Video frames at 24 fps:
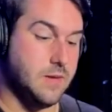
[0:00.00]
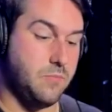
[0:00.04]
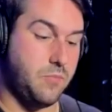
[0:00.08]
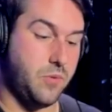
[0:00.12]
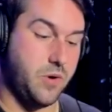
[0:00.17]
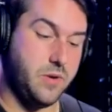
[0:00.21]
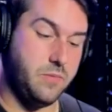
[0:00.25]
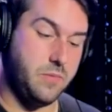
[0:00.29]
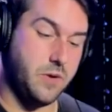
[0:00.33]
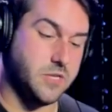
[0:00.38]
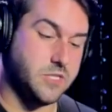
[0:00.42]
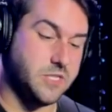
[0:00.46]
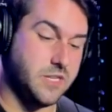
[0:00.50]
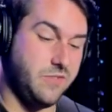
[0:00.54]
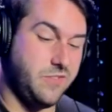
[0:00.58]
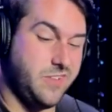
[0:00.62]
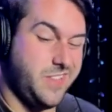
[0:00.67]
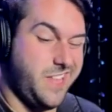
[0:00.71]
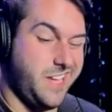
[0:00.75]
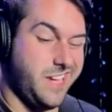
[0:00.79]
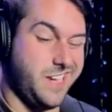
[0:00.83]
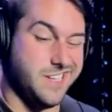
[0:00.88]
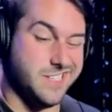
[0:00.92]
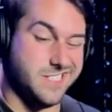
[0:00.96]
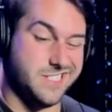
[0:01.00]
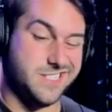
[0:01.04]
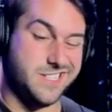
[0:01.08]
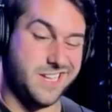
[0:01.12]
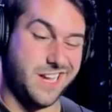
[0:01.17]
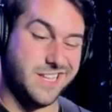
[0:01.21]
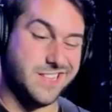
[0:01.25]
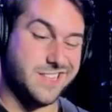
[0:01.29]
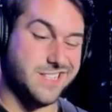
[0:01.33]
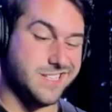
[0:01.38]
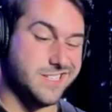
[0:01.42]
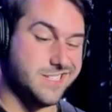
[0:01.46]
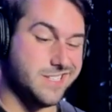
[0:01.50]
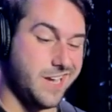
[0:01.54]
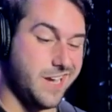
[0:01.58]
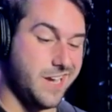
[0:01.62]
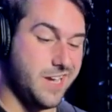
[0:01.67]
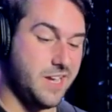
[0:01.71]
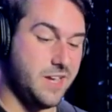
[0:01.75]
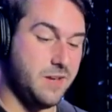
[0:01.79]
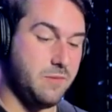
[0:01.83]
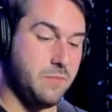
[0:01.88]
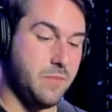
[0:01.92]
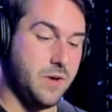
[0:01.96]
pretty much everything has stayed the
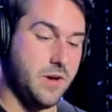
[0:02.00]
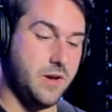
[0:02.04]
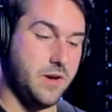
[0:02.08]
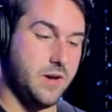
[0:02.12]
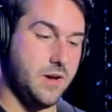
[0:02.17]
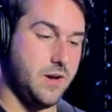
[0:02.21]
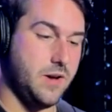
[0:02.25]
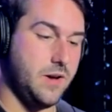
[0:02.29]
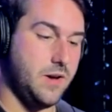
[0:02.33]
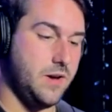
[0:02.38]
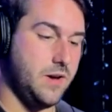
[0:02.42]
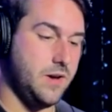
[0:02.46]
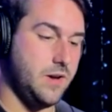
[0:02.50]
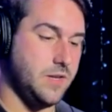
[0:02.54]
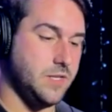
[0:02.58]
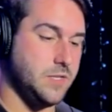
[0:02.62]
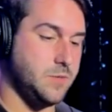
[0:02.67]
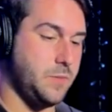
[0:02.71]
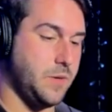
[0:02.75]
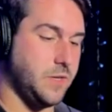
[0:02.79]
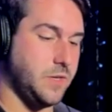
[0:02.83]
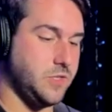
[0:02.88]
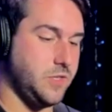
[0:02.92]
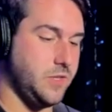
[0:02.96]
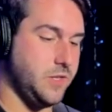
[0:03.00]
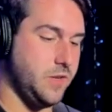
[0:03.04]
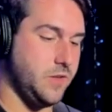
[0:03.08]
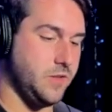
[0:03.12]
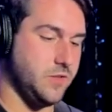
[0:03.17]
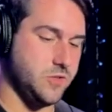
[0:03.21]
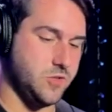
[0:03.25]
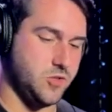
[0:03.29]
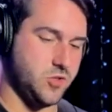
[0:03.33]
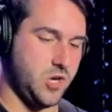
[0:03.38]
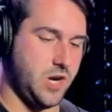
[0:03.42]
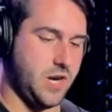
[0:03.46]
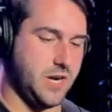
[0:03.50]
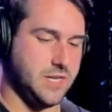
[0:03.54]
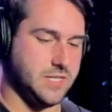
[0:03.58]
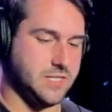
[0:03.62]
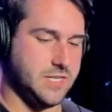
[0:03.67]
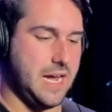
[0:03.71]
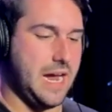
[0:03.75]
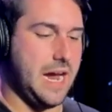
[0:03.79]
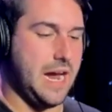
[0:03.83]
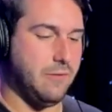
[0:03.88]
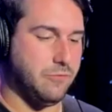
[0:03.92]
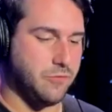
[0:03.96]
same, especially on the Stratus.
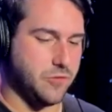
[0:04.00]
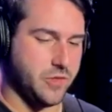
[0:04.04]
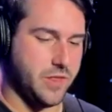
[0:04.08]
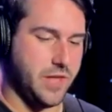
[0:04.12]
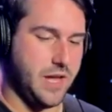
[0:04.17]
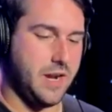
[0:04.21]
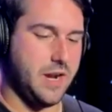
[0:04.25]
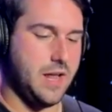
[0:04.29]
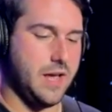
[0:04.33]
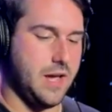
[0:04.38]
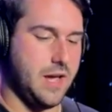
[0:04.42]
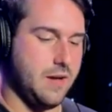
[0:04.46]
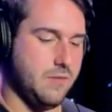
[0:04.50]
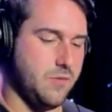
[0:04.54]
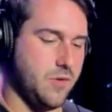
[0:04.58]
After that, I have